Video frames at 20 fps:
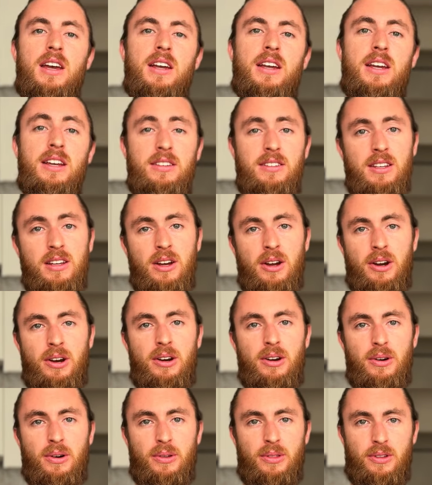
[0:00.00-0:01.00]
Kissing
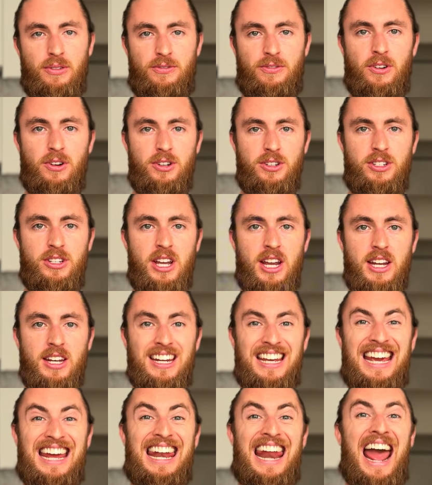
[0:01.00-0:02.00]
her on the first date
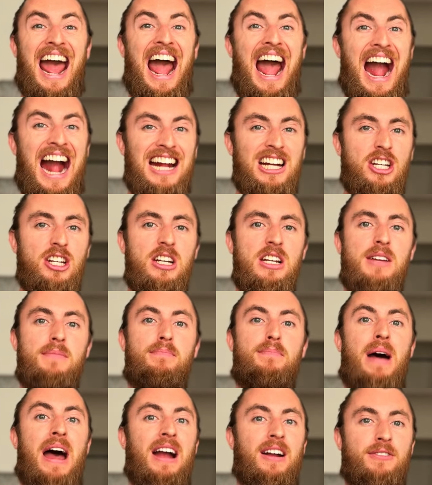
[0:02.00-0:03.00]
can actually
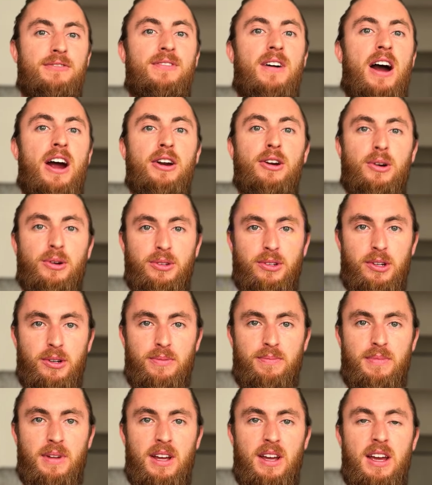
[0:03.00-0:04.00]
backfire on you.
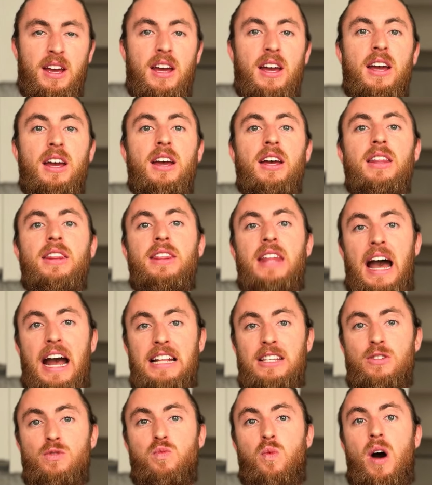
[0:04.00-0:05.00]

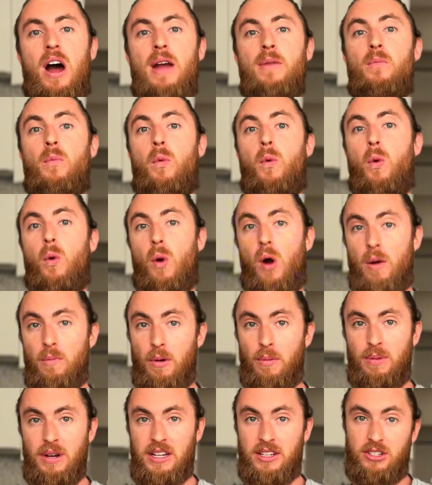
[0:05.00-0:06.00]
That's why,
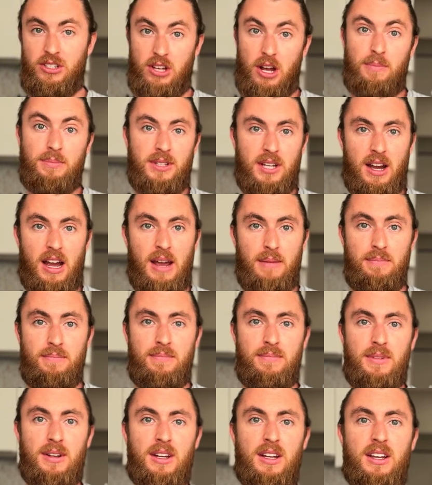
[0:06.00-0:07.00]
probably sometime,
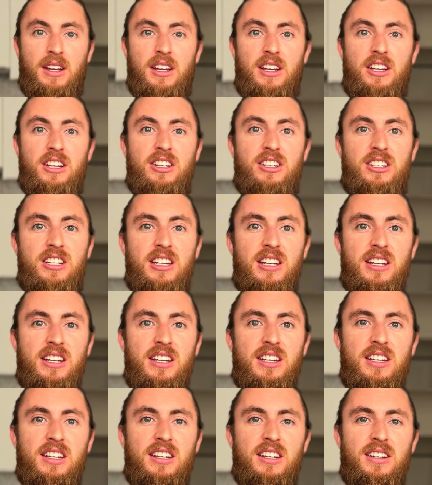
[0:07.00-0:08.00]

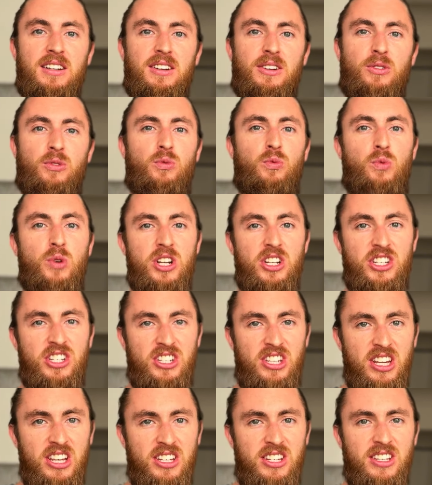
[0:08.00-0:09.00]
she
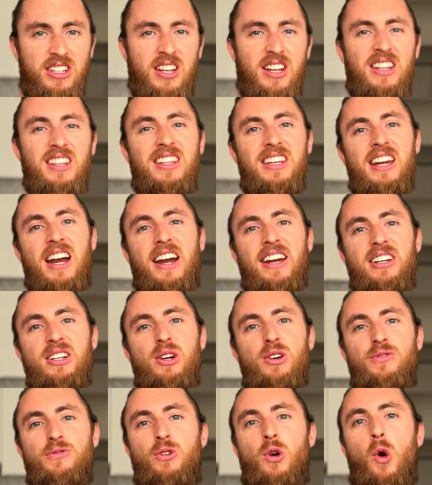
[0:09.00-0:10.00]
resists the idea
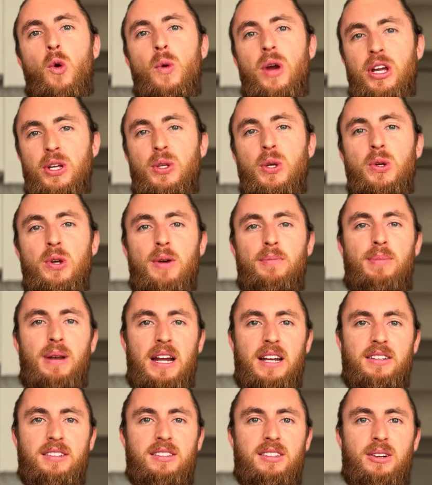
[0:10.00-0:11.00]
of going to your
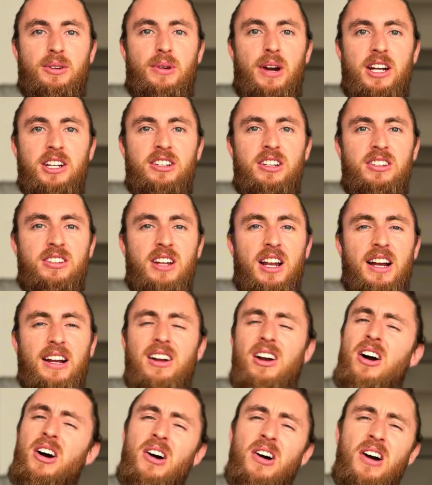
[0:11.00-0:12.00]
place, right? She's like,
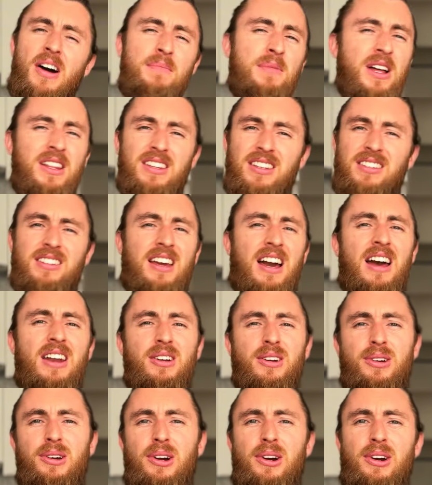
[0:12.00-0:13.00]
oh, I'm not this kind
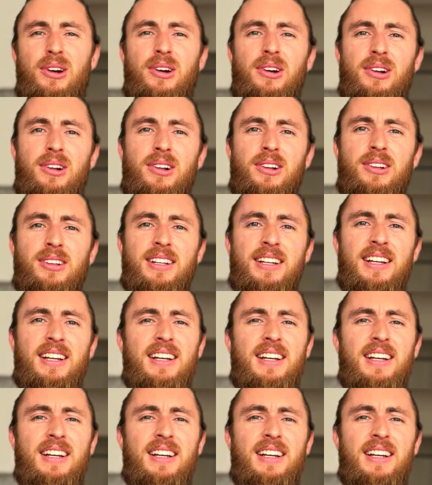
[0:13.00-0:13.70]
of girl.